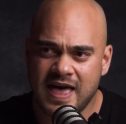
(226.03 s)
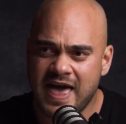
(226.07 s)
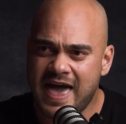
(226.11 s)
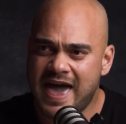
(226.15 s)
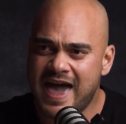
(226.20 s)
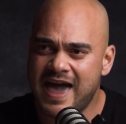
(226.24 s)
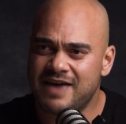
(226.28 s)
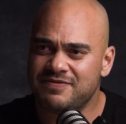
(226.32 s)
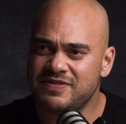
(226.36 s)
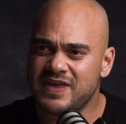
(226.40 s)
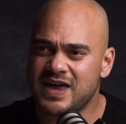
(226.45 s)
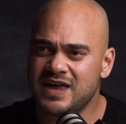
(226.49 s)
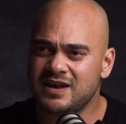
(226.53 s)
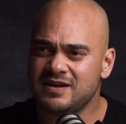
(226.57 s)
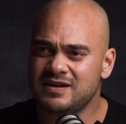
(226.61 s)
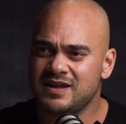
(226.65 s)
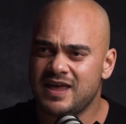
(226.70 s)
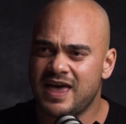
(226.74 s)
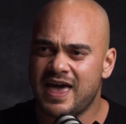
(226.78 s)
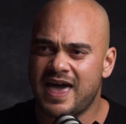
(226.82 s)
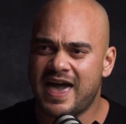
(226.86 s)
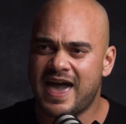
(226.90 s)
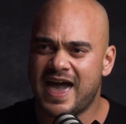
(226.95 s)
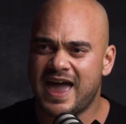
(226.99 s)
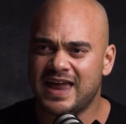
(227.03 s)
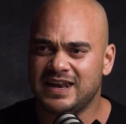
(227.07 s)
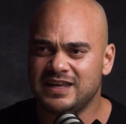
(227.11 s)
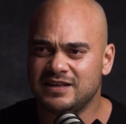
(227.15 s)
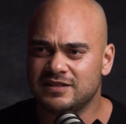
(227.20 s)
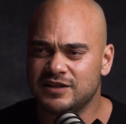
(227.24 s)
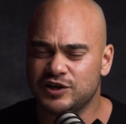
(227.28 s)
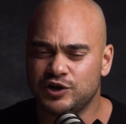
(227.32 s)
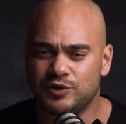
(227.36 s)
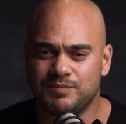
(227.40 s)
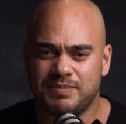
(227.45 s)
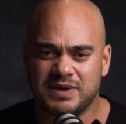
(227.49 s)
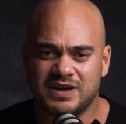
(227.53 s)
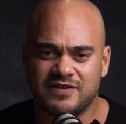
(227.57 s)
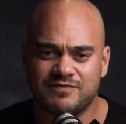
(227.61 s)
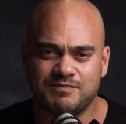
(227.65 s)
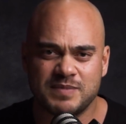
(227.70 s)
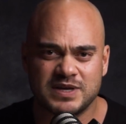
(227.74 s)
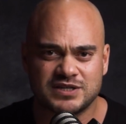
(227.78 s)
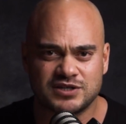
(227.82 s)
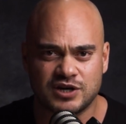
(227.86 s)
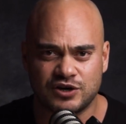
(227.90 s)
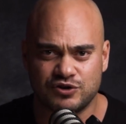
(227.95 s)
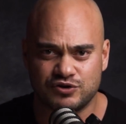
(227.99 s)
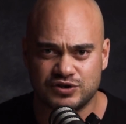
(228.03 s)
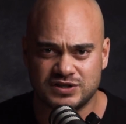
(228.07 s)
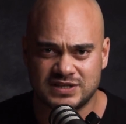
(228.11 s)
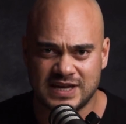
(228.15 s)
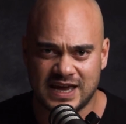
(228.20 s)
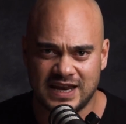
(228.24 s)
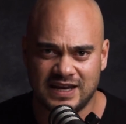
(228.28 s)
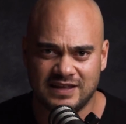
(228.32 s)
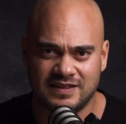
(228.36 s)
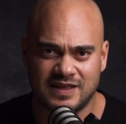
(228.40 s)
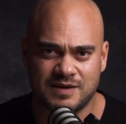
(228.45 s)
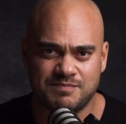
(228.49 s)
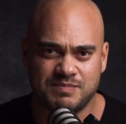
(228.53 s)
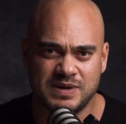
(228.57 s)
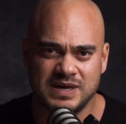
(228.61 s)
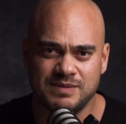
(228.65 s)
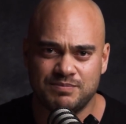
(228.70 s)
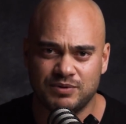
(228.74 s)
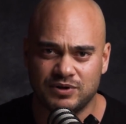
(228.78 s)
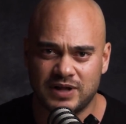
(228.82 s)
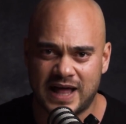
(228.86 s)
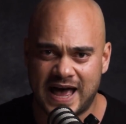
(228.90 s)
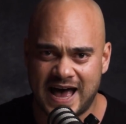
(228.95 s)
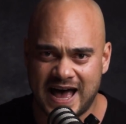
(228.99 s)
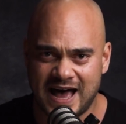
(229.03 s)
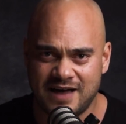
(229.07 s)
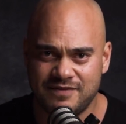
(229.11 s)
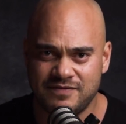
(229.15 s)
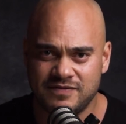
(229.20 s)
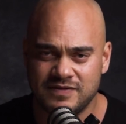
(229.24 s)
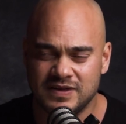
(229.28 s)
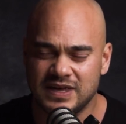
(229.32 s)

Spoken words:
And then any little bit of misunderstanding that people have,